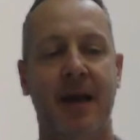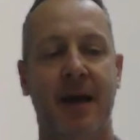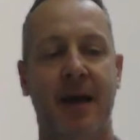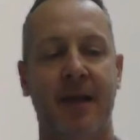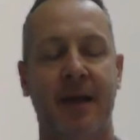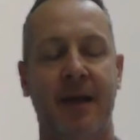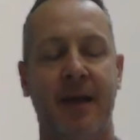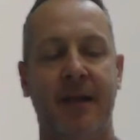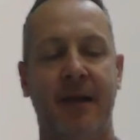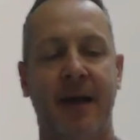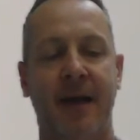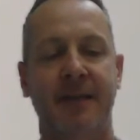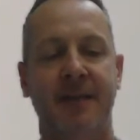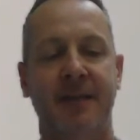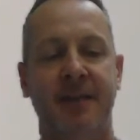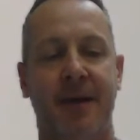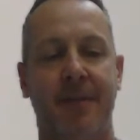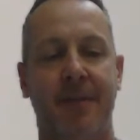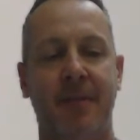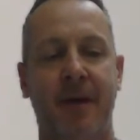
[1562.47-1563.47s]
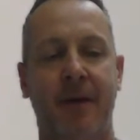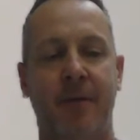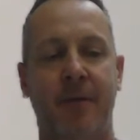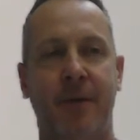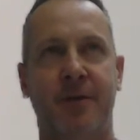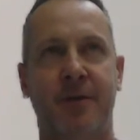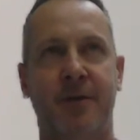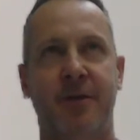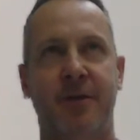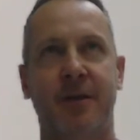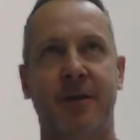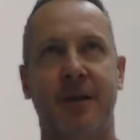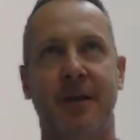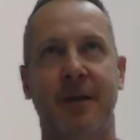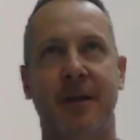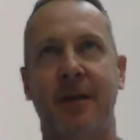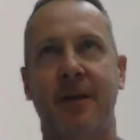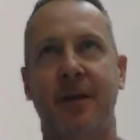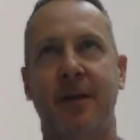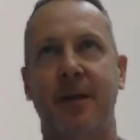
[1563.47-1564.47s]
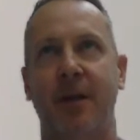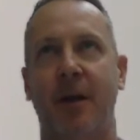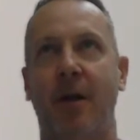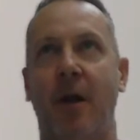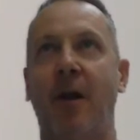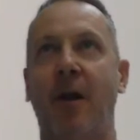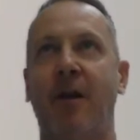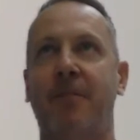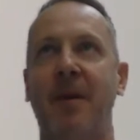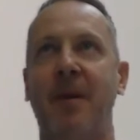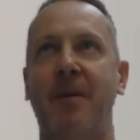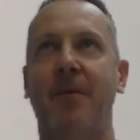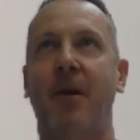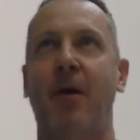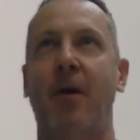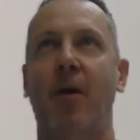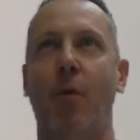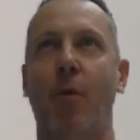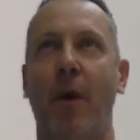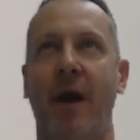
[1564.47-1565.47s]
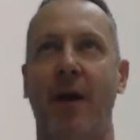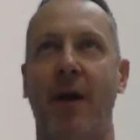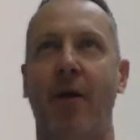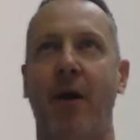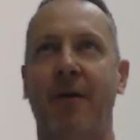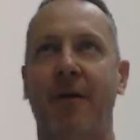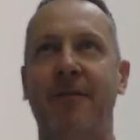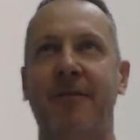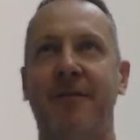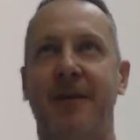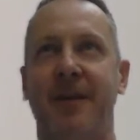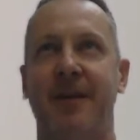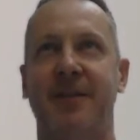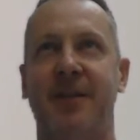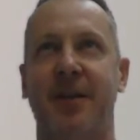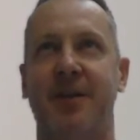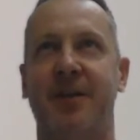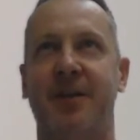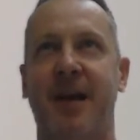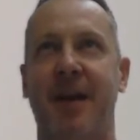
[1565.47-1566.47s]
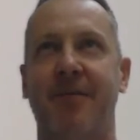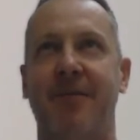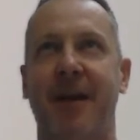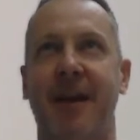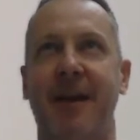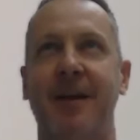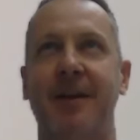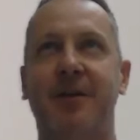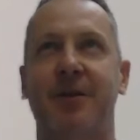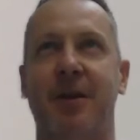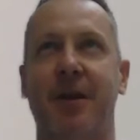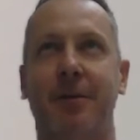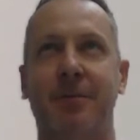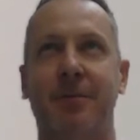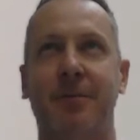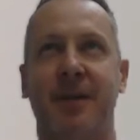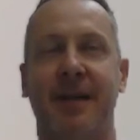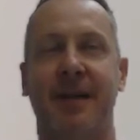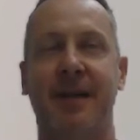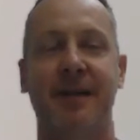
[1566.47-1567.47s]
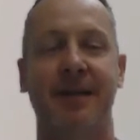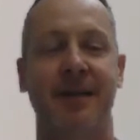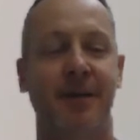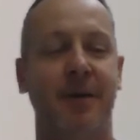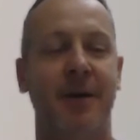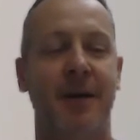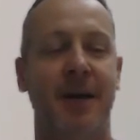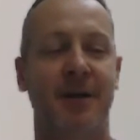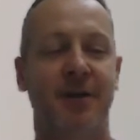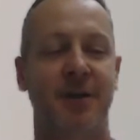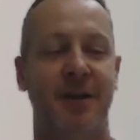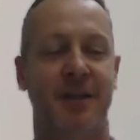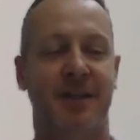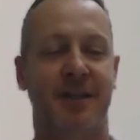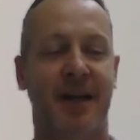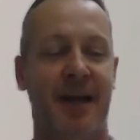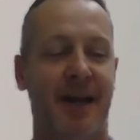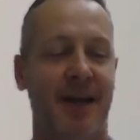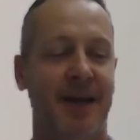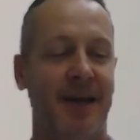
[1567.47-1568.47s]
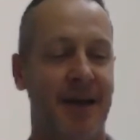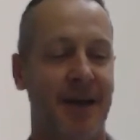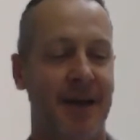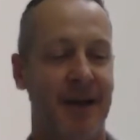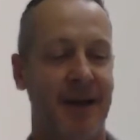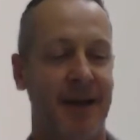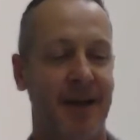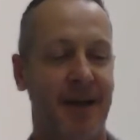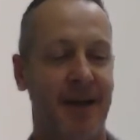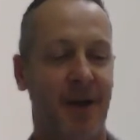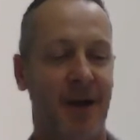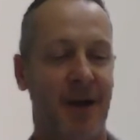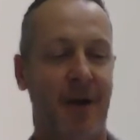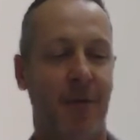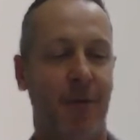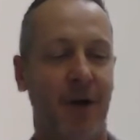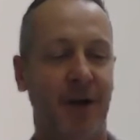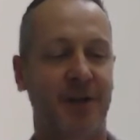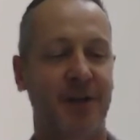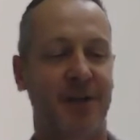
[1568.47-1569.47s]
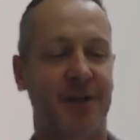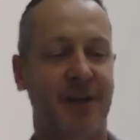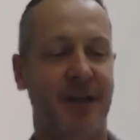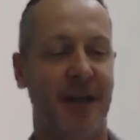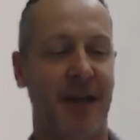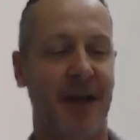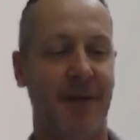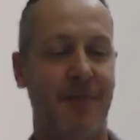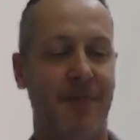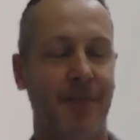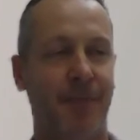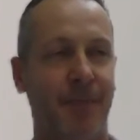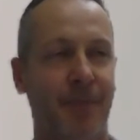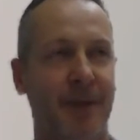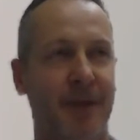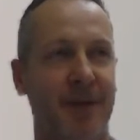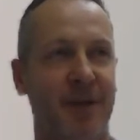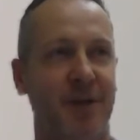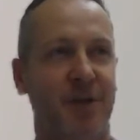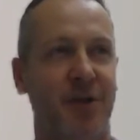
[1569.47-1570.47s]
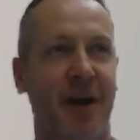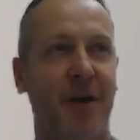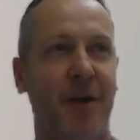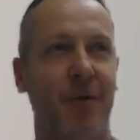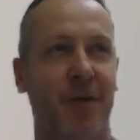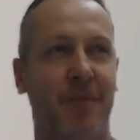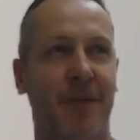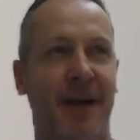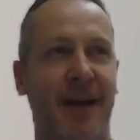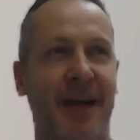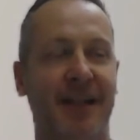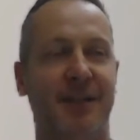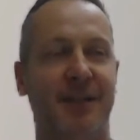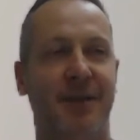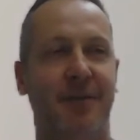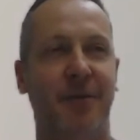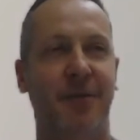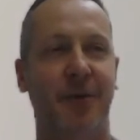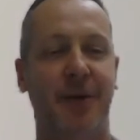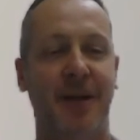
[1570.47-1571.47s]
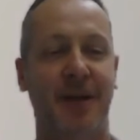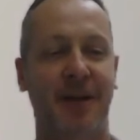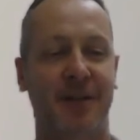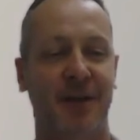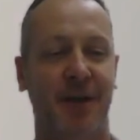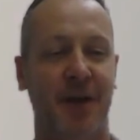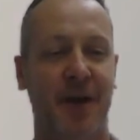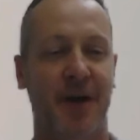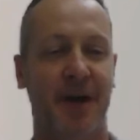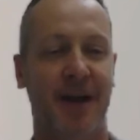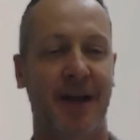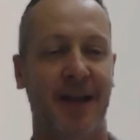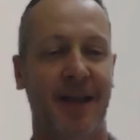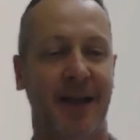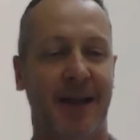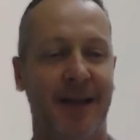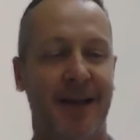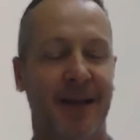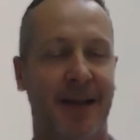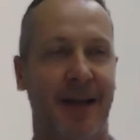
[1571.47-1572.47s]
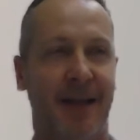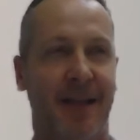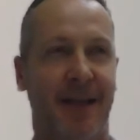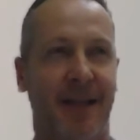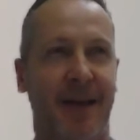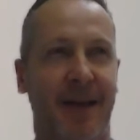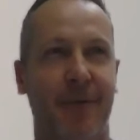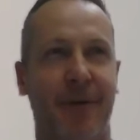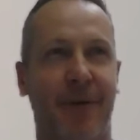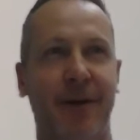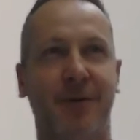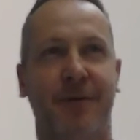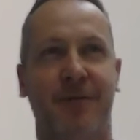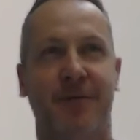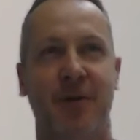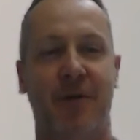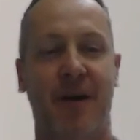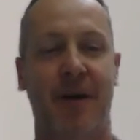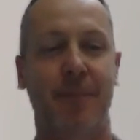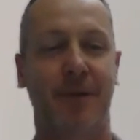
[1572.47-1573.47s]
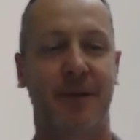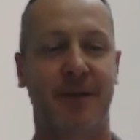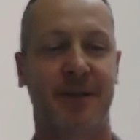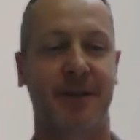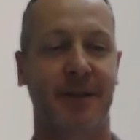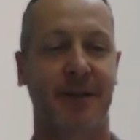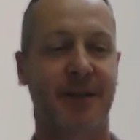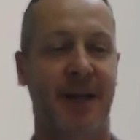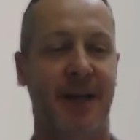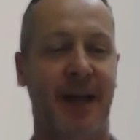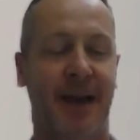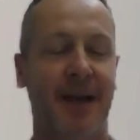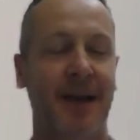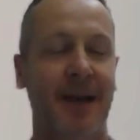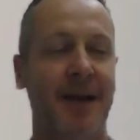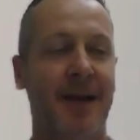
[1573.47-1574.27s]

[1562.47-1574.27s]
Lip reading: I think that's something which a lot of people are aware of. It's those kind of hidden terms and conditions. I watched Shrek with my kids a few years ago, and I think they went off to Rumpelstiltskin.